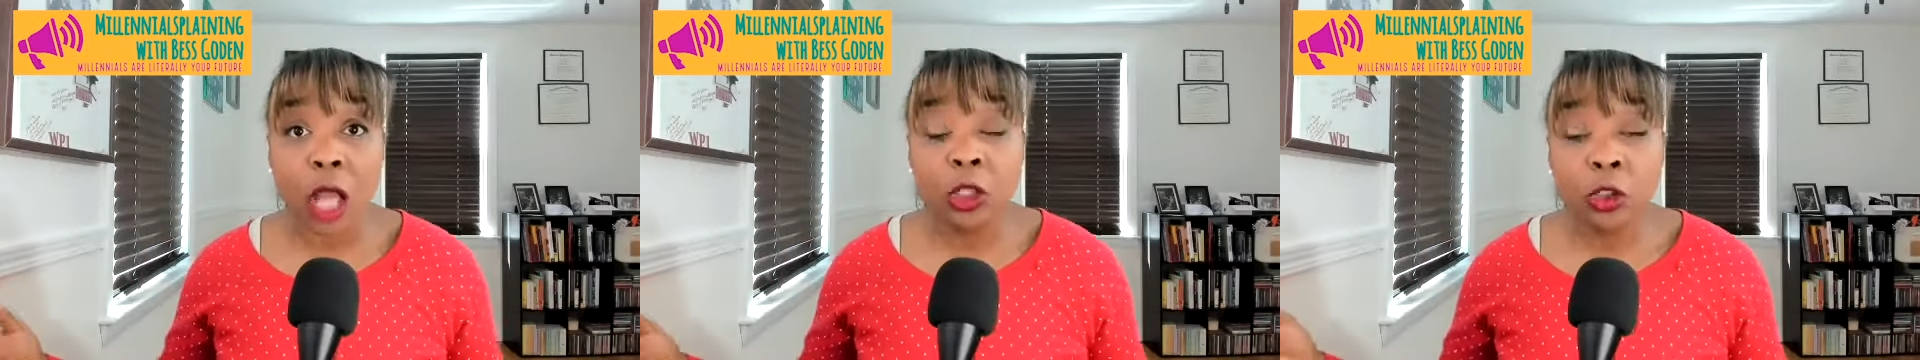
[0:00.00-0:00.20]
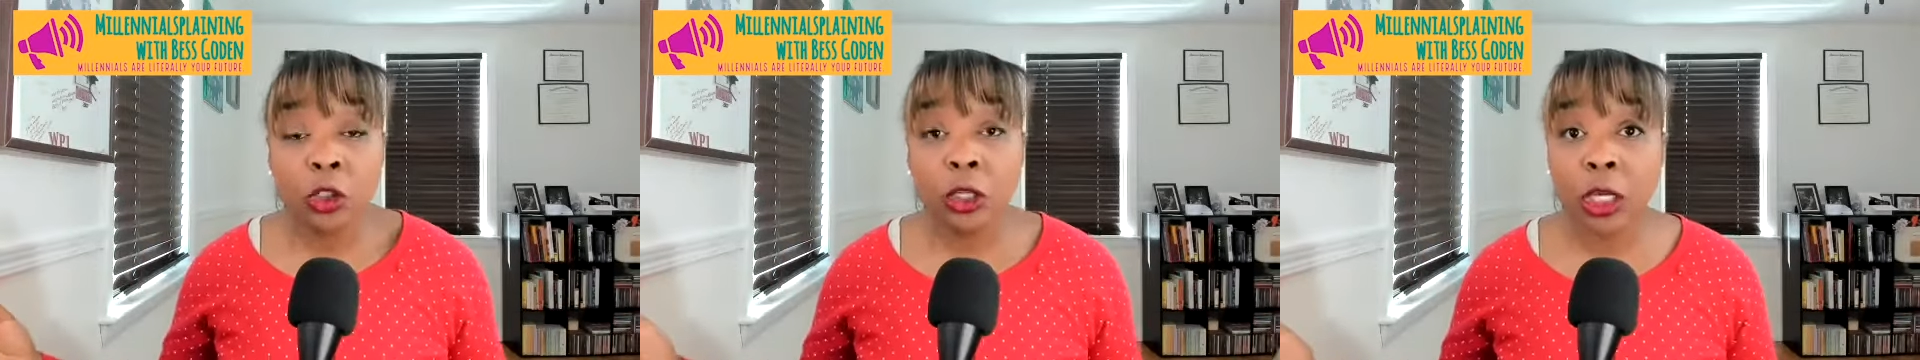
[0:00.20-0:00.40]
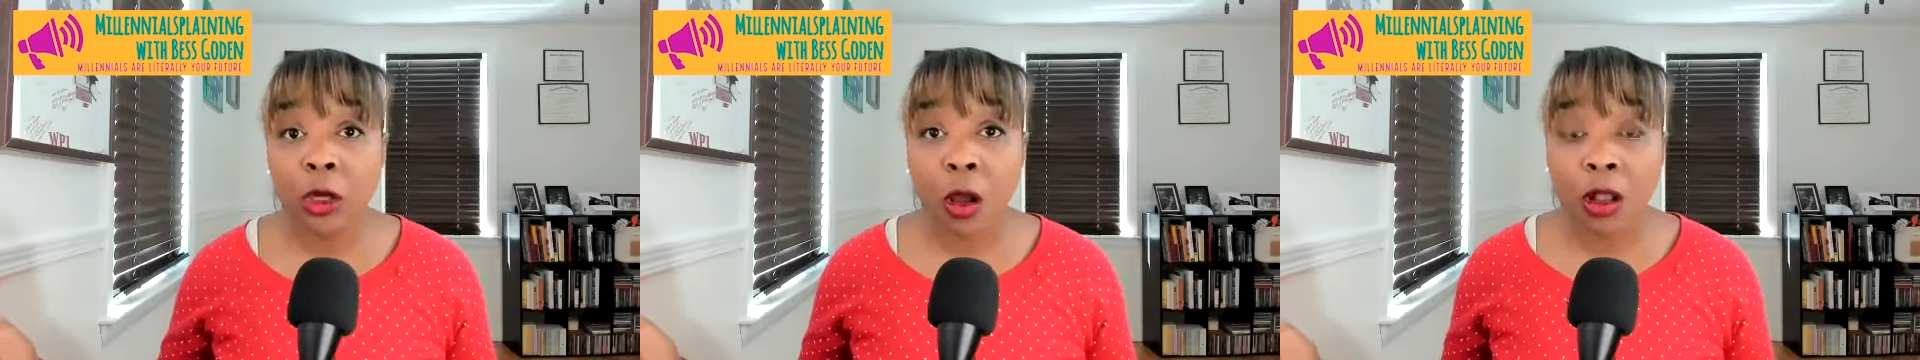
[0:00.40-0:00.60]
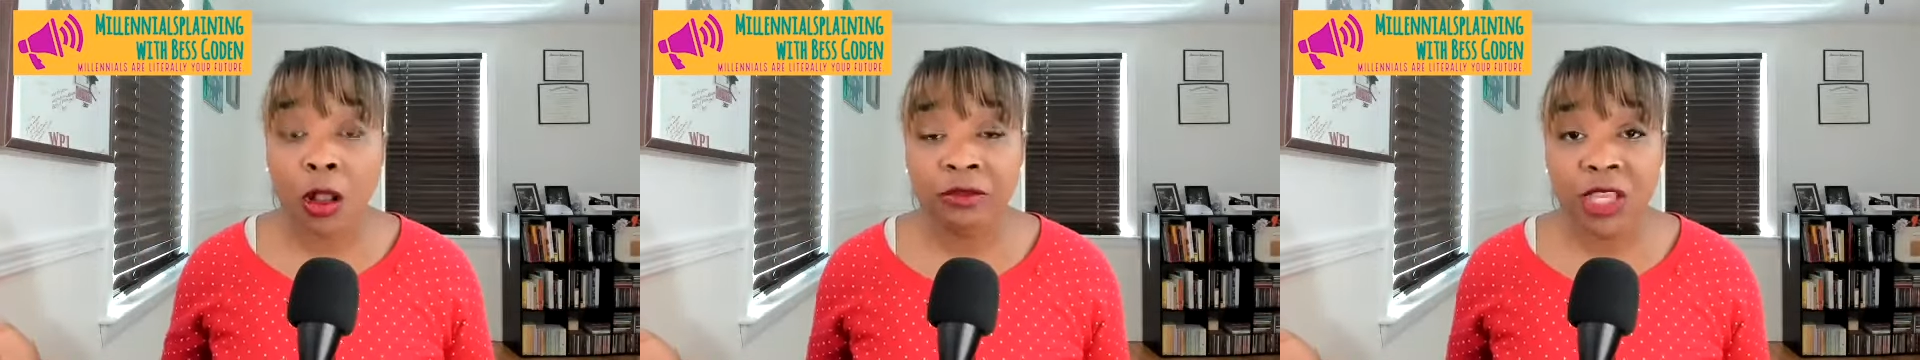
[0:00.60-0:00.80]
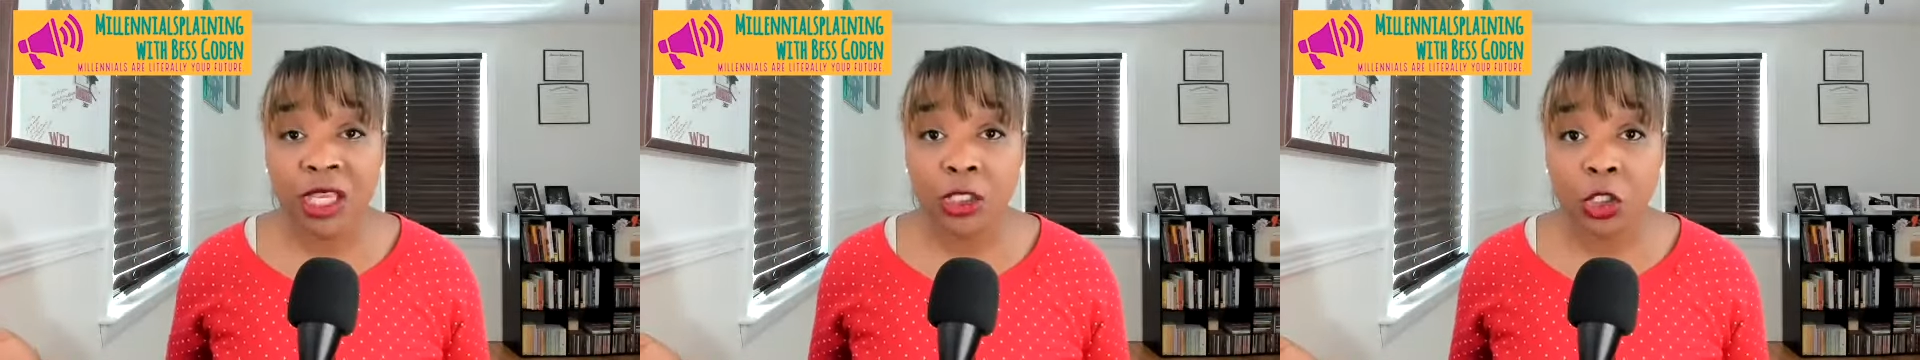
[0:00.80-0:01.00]
look at all
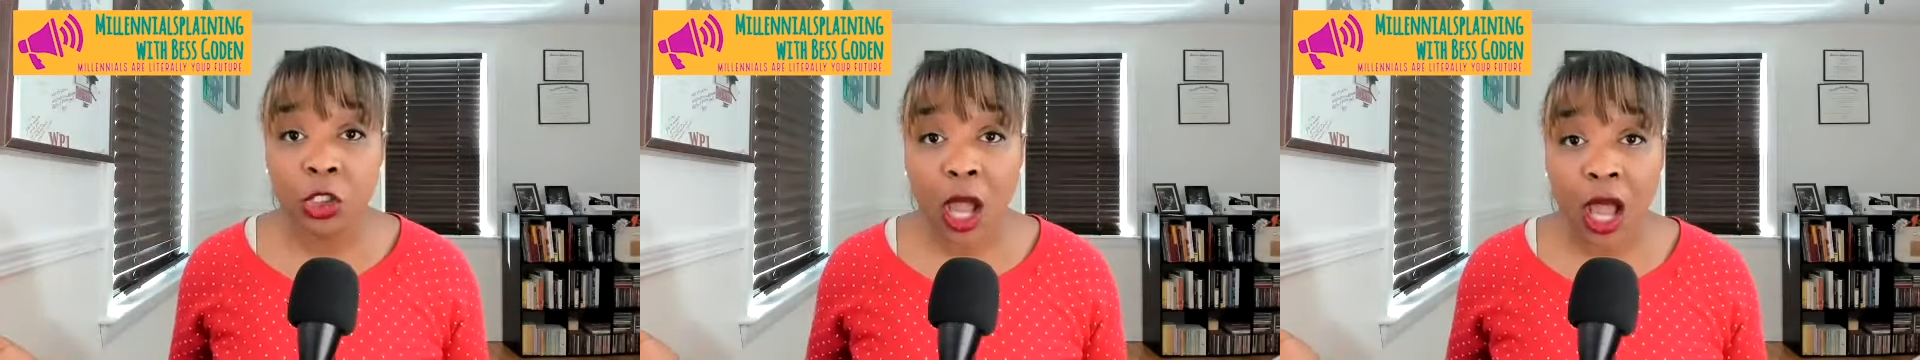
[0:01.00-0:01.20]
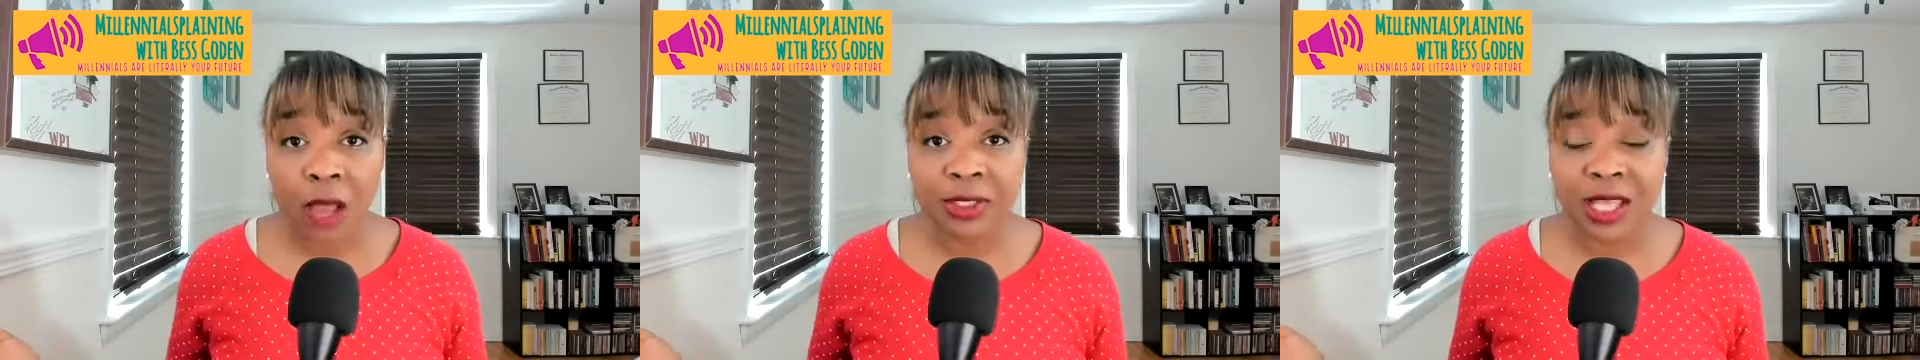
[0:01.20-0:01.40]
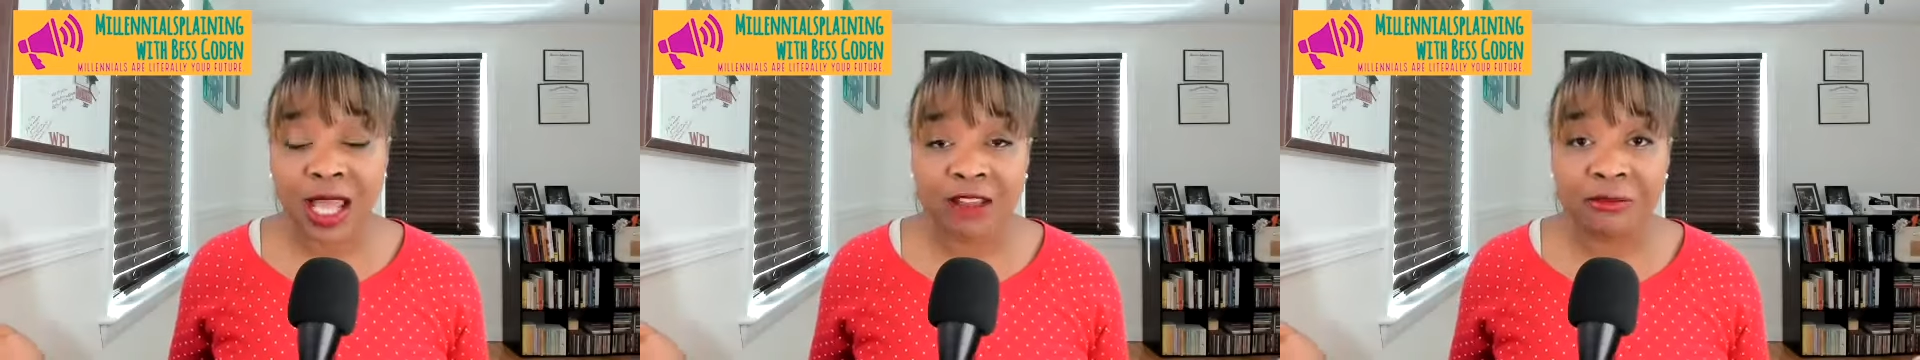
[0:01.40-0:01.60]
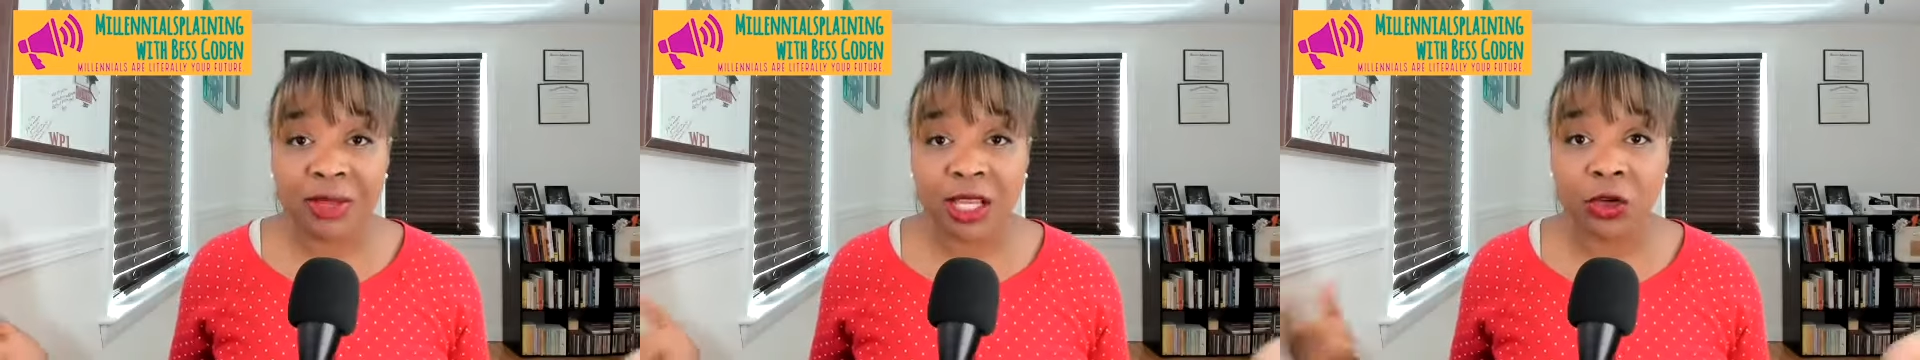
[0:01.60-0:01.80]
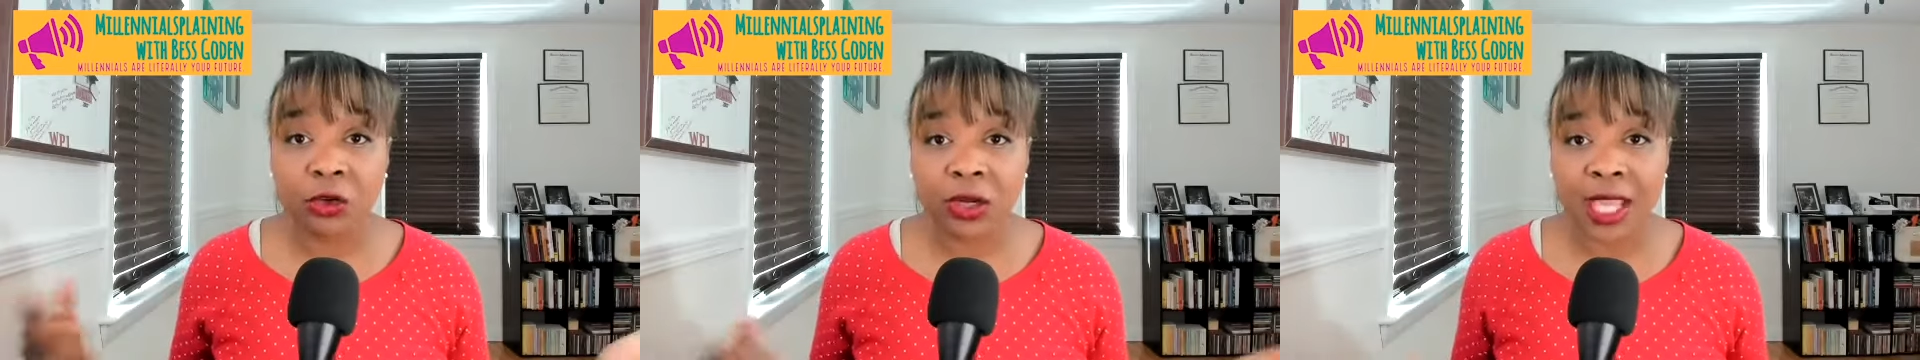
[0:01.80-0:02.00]
of these jobs that have
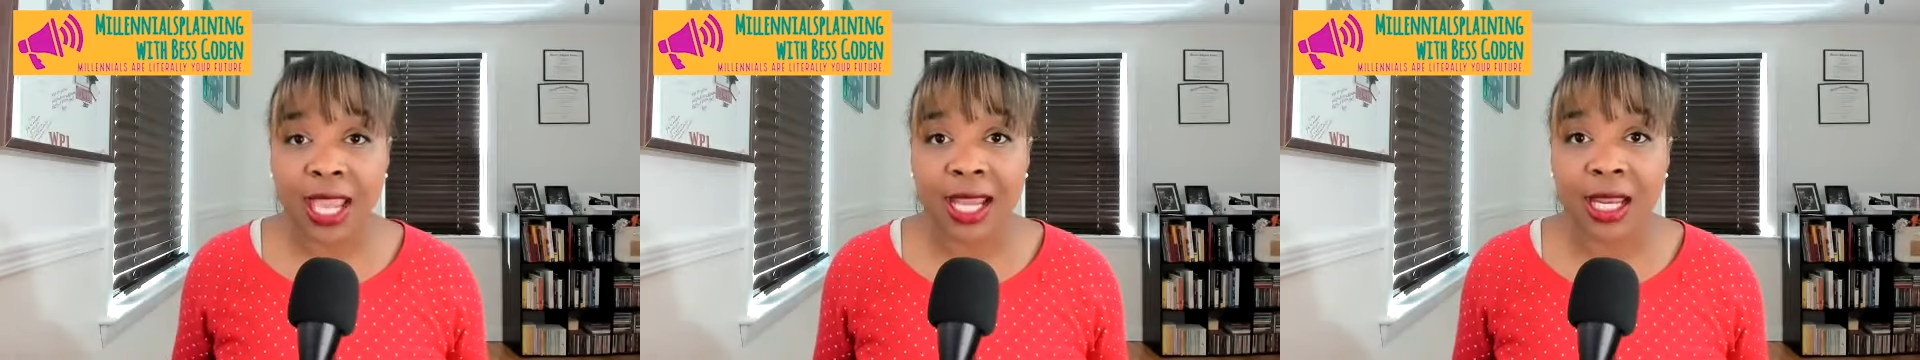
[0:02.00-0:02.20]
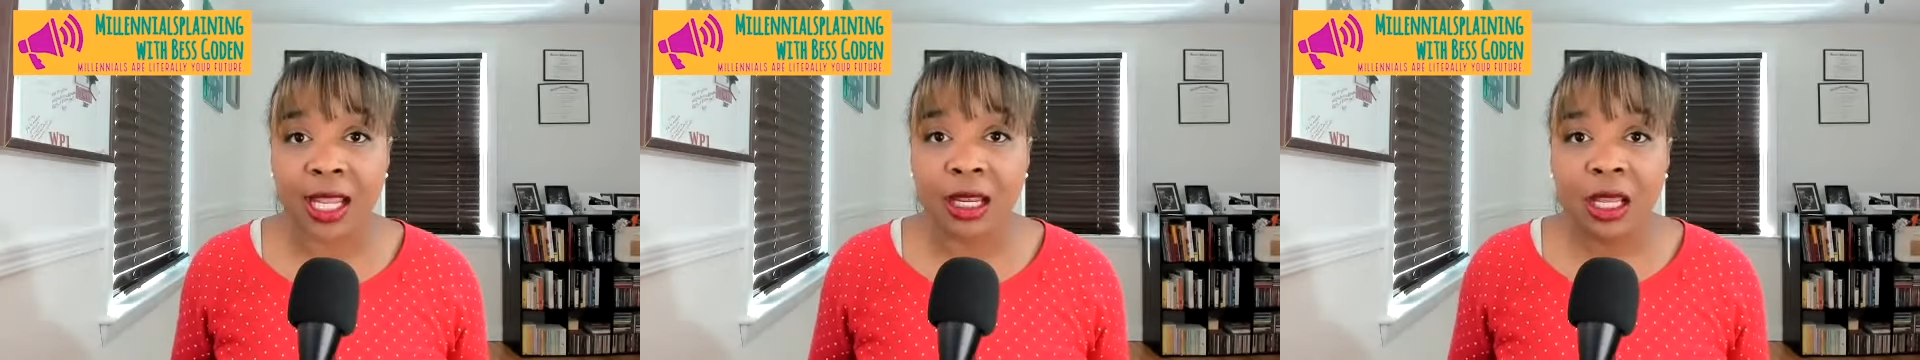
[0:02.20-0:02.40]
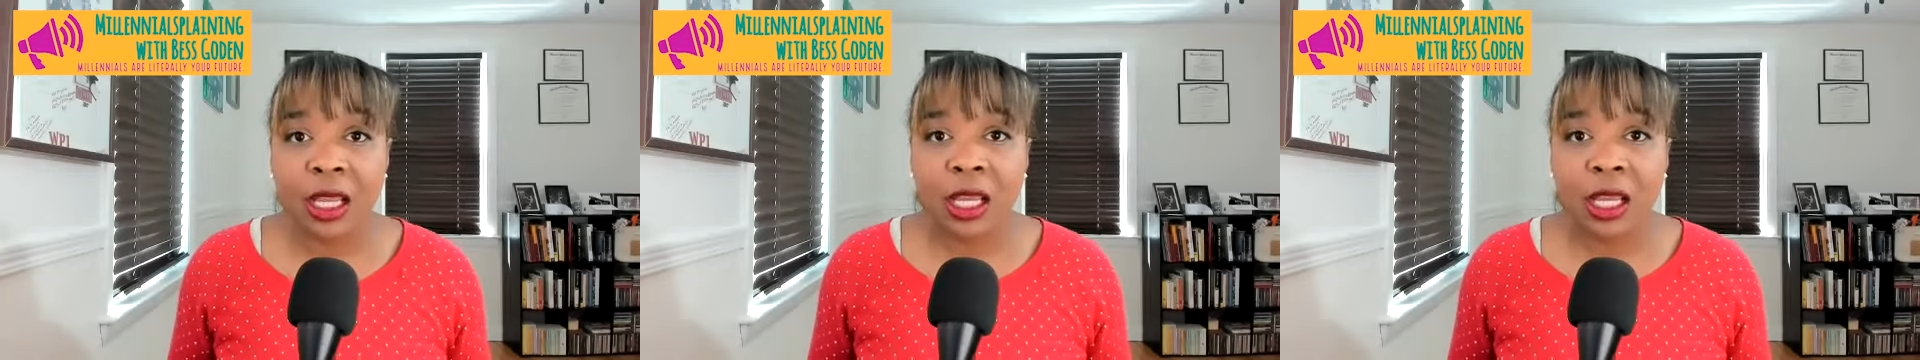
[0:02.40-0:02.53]
been created.